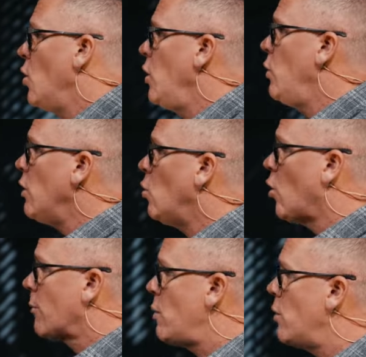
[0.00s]
we, we want to
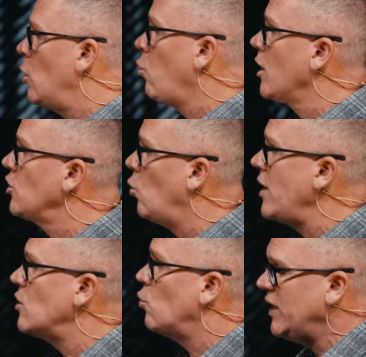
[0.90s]
work, but we want to work the way
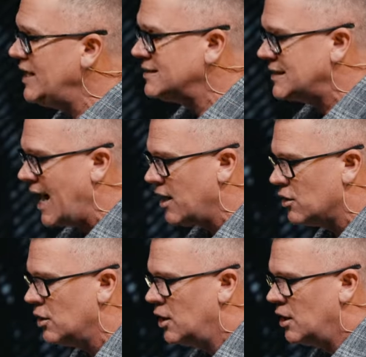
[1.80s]
that we desire
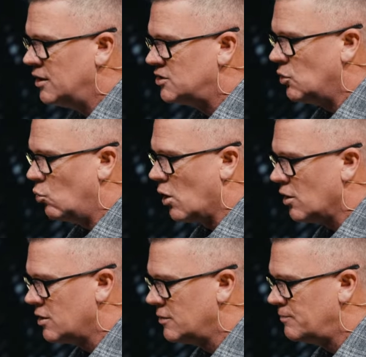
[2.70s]
to
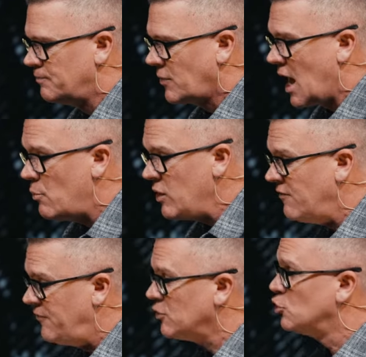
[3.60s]
work. And we can
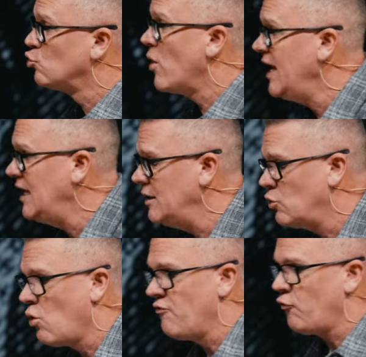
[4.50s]
feel drained
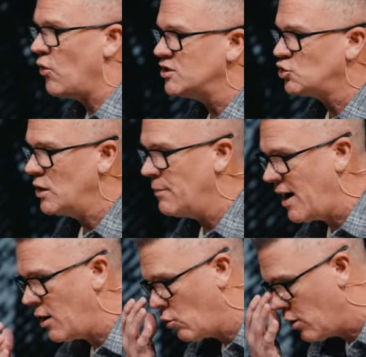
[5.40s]
or frustrated by
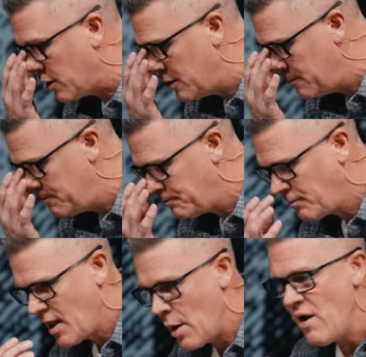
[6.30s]
our work.
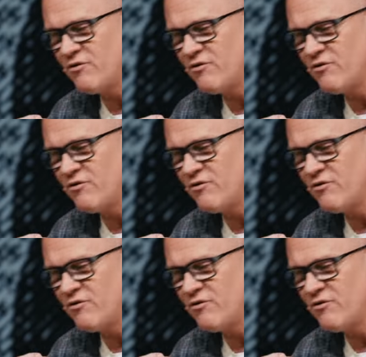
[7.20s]
And we